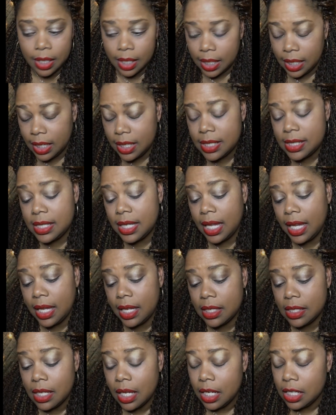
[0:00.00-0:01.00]
He
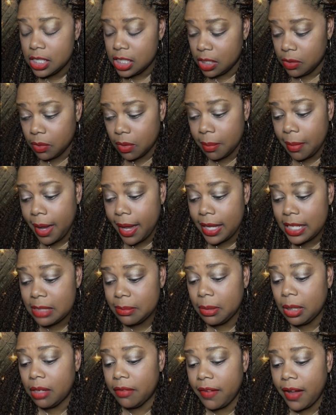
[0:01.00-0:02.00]
says she reminds
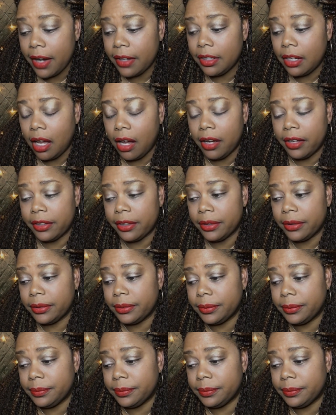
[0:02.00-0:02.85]
me of our daughter,